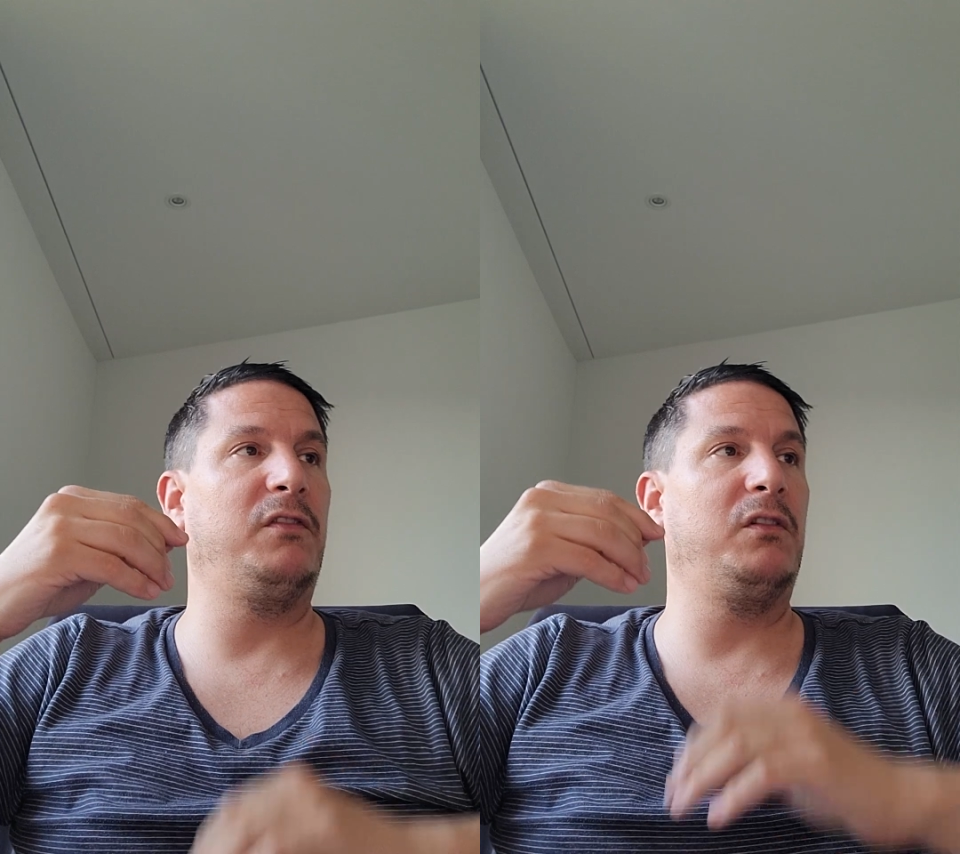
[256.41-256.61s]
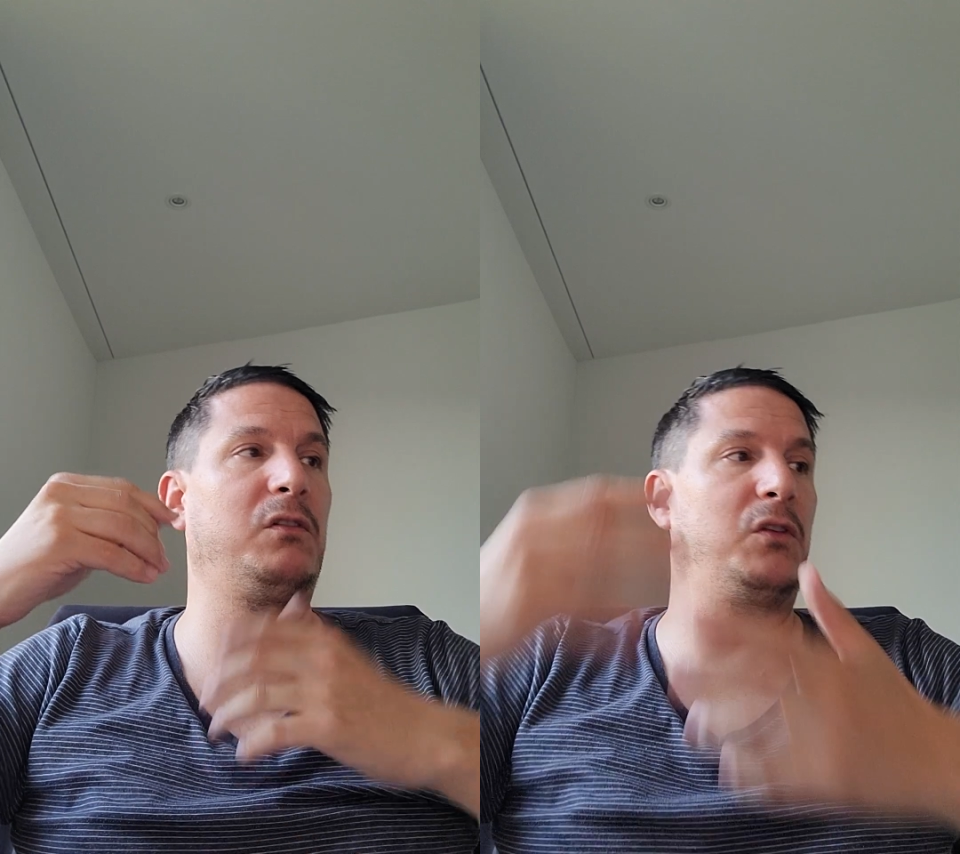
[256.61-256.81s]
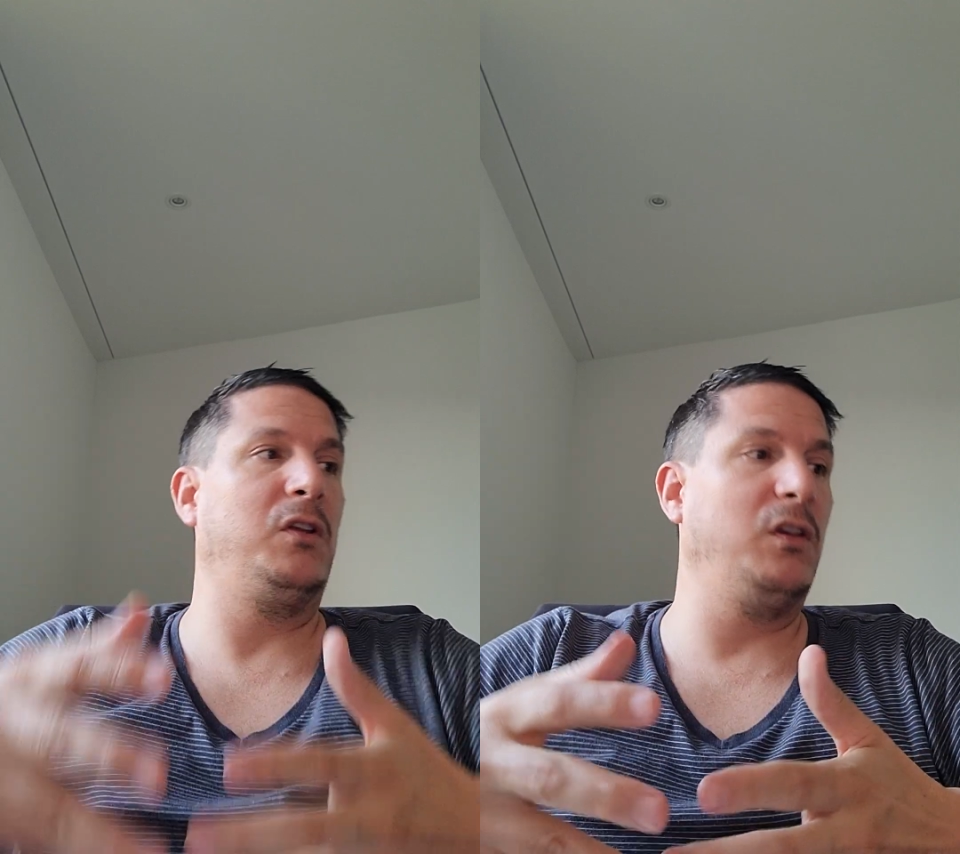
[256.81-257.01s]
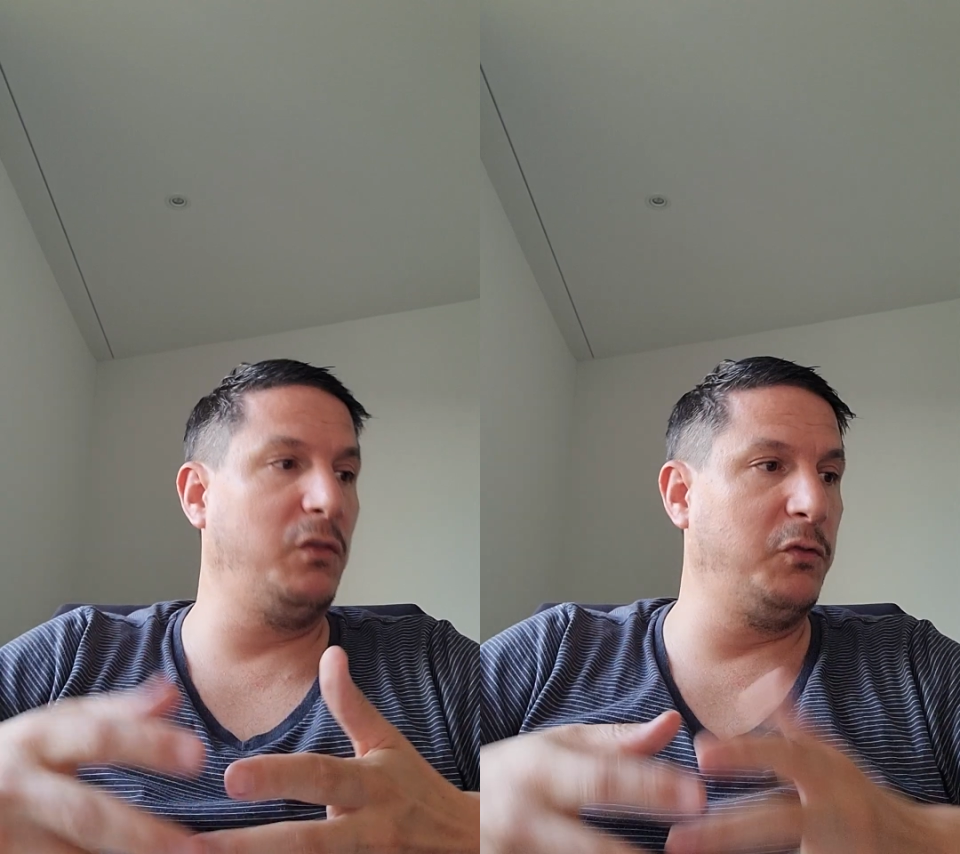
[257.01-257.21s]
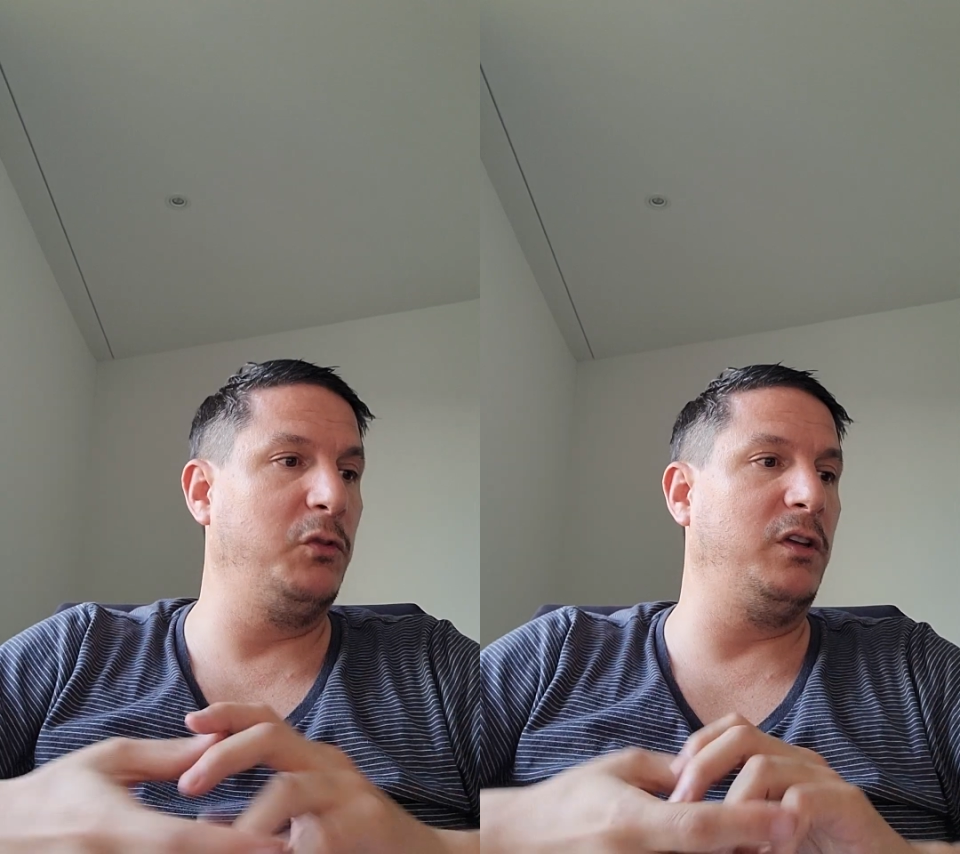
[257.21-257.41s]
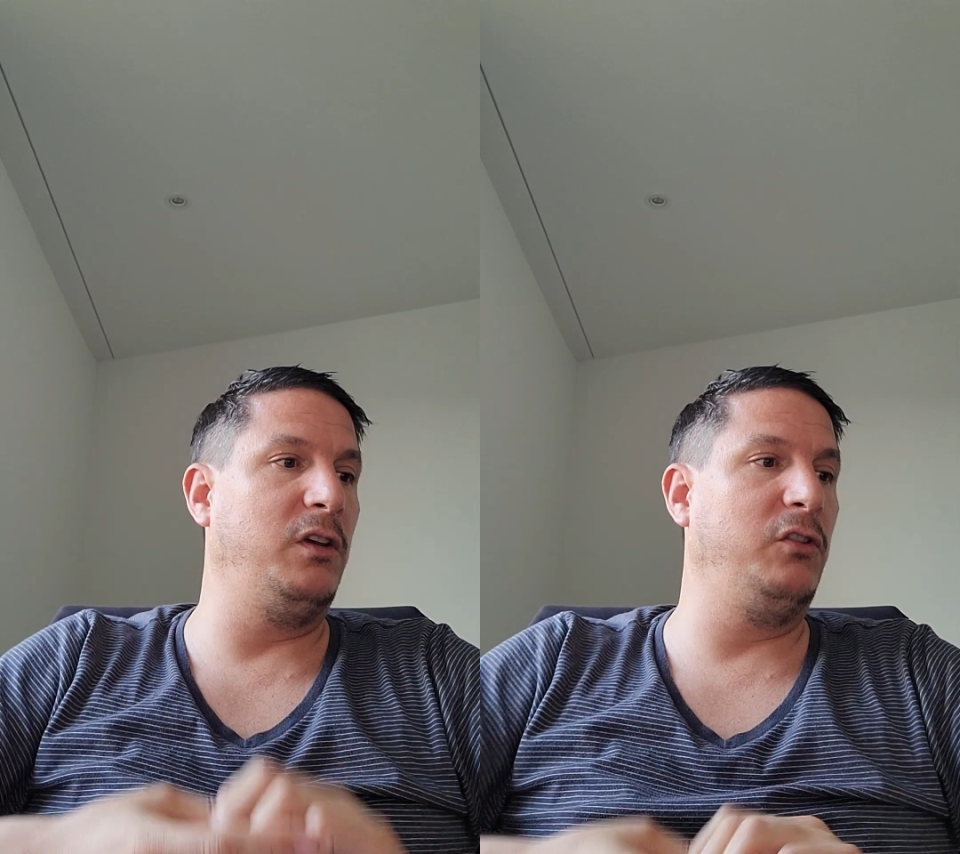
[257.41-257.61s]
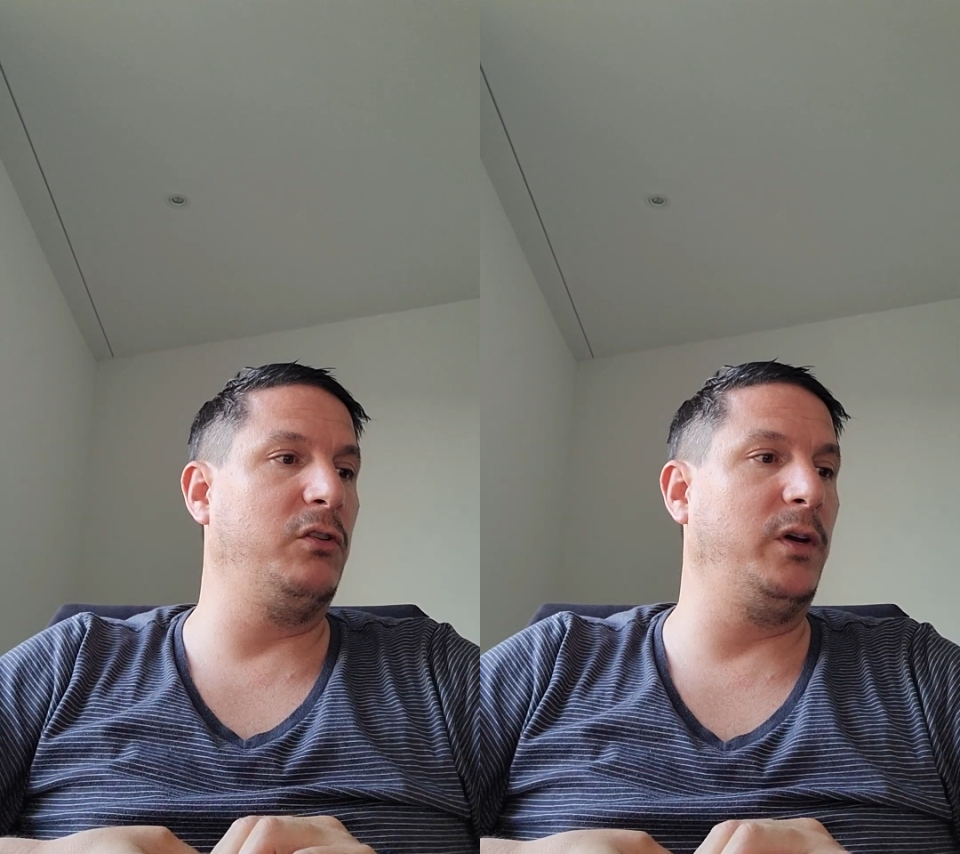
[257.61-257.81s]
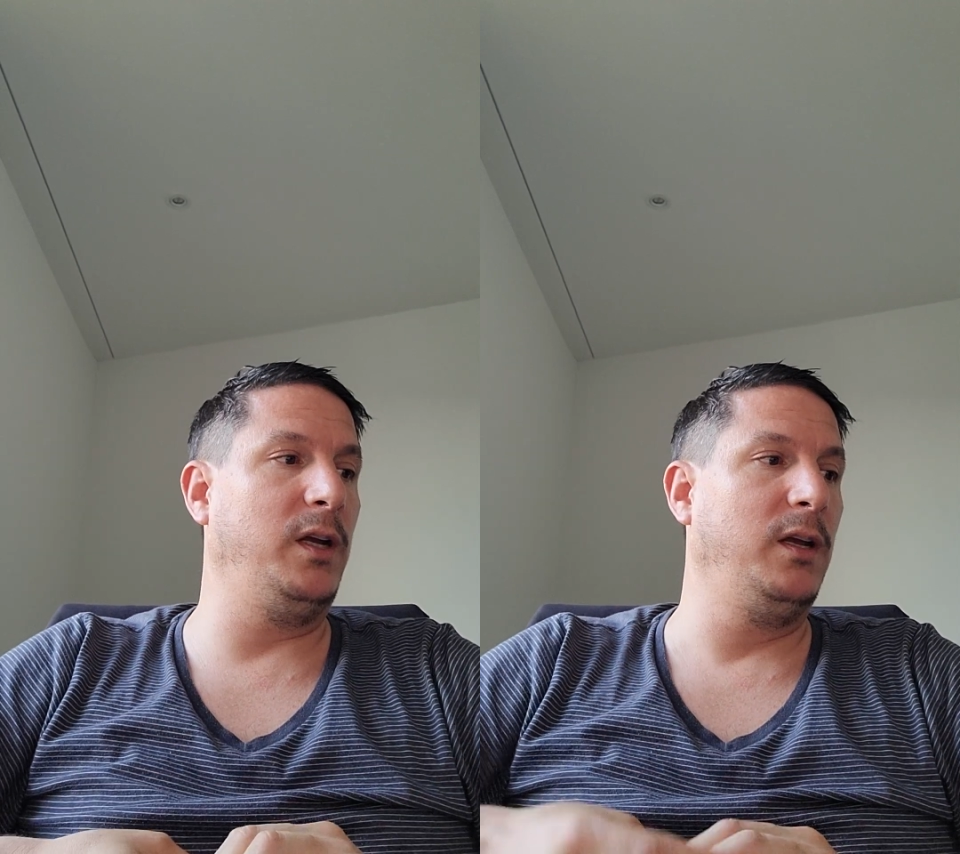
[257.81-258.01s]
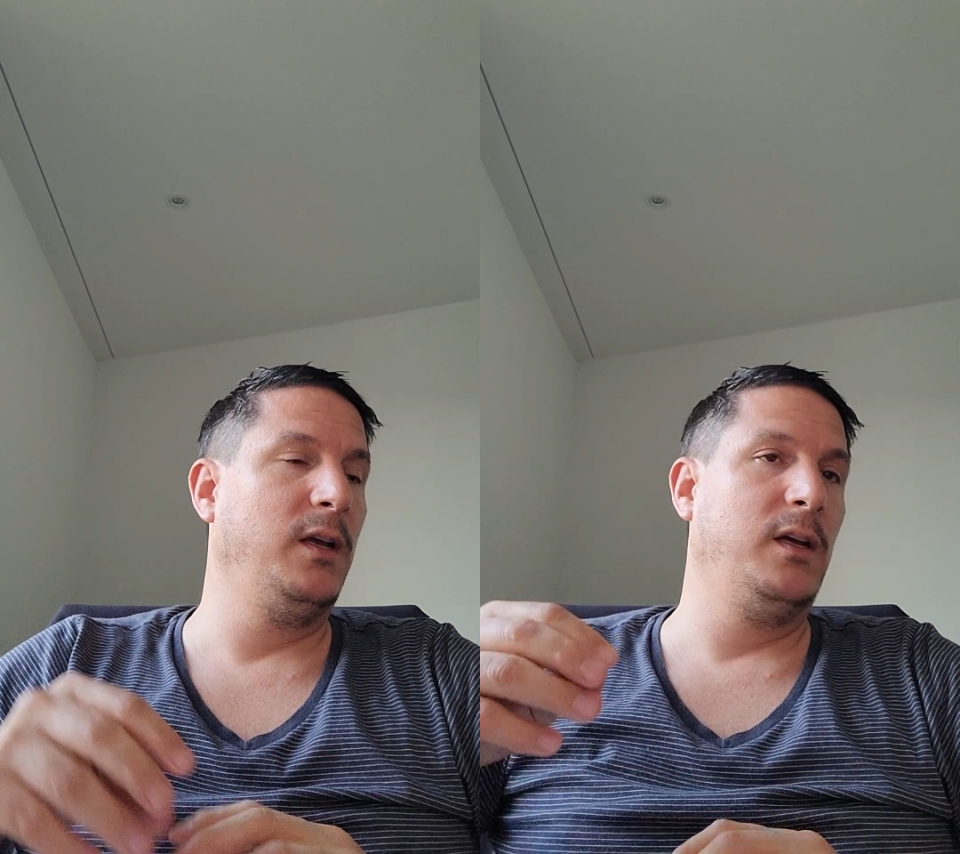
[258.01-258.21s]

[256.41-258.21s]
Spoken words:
this foot injury